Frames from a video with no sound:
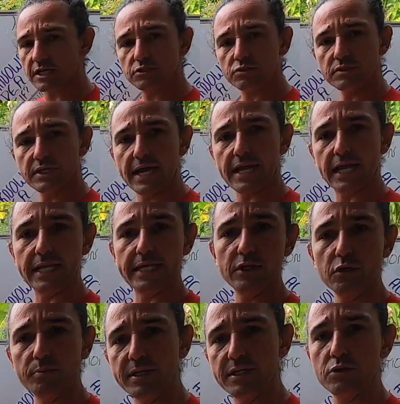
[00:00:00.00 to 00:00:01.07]
to get a little
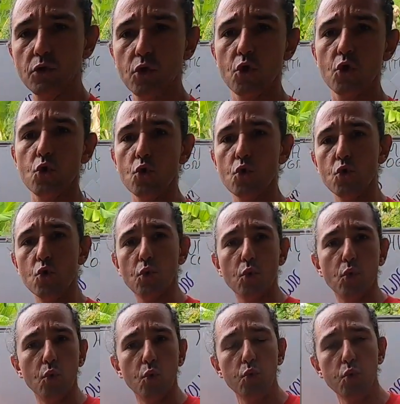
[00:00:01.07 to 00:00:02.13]
bit,
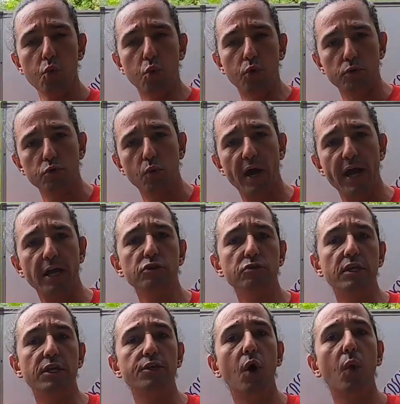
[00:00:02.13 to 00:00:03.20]
do I actually
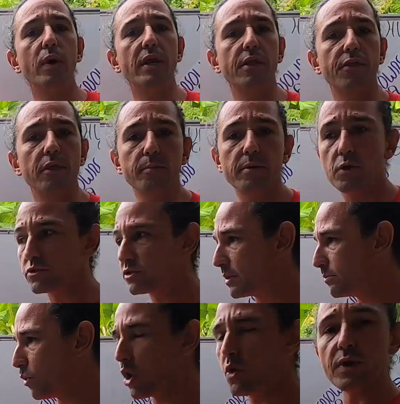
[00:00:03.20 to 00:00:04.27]
know anything? Because the
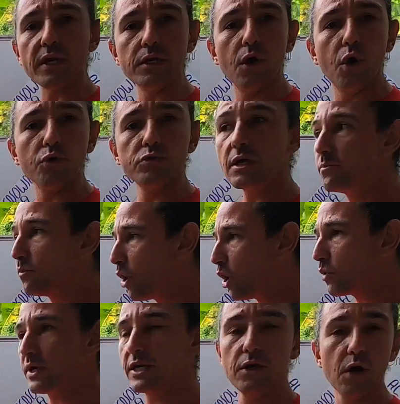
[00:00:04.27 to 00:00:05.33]
more we know
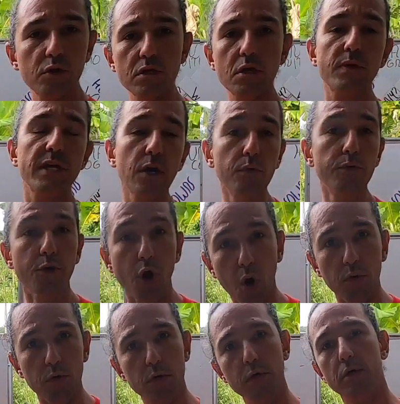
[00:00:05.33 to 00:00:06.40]
that we don't know.
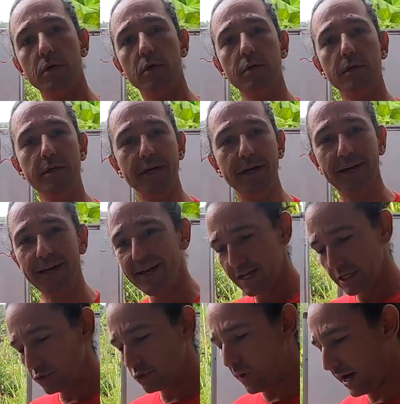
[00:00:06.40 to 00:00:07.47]

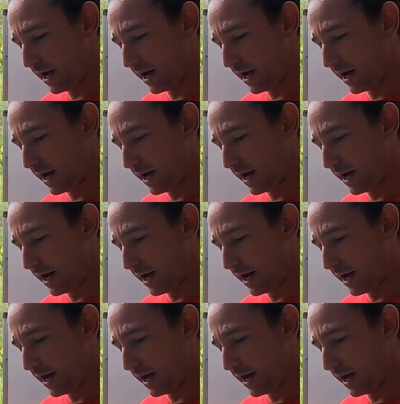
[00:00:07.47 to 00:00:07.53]
It's quite